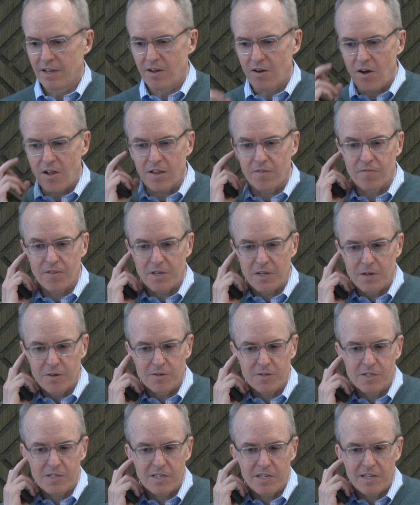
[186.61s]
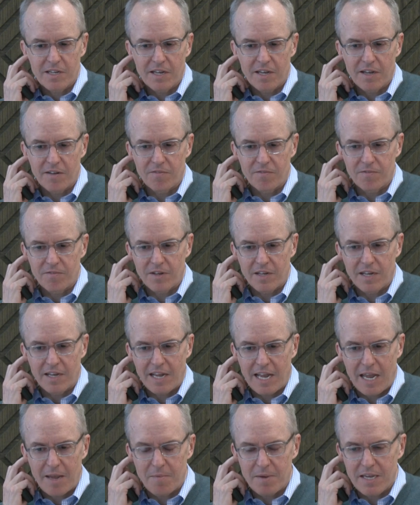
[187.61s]
all of the years of uh,
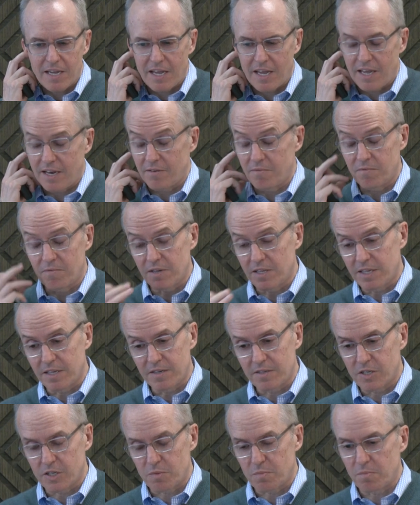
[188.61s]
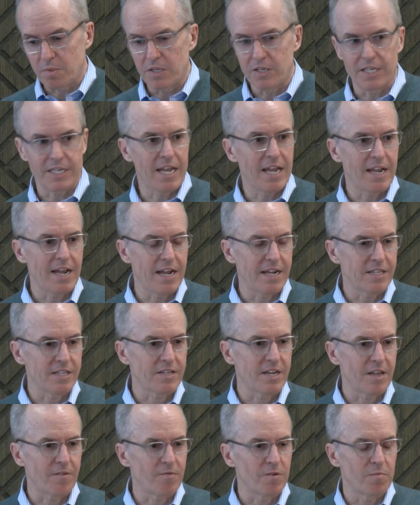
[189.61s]
AIMI and really just building AI at
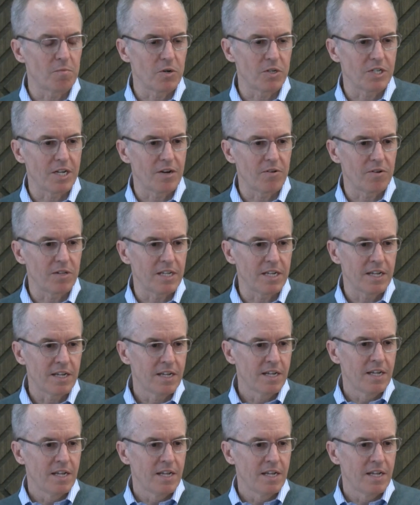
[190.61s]
Stanford more generally.